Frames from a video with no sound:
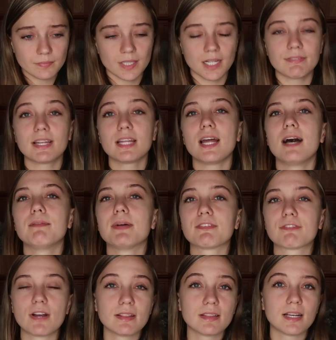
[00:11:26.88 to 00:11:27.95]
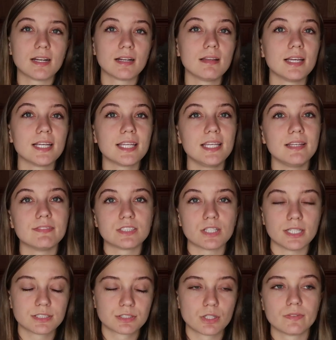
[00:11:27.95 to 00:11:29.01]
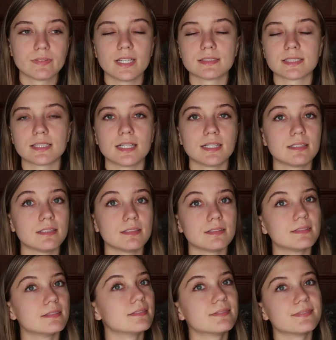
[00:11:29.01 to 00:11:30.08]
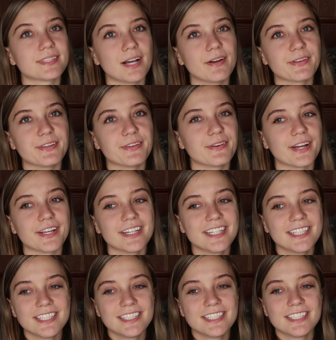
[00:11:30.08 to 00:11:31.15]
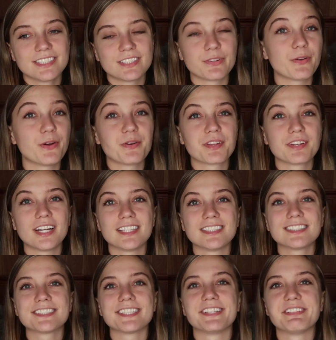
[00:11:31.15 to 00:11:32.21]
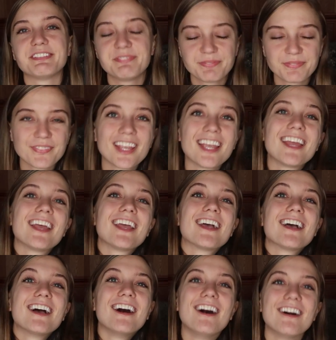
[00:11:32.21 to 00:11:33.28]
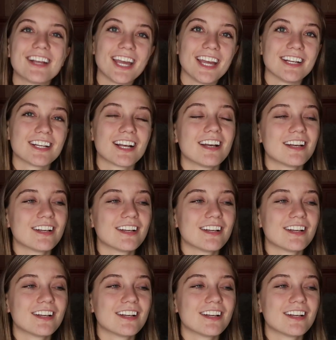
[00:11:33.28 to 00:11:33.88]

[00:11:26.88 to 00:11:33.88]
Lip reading: if I didn't have my friend there. Like, he even test drove it. I was like, thank you. Without you, I don't know what I would have done. So, okay.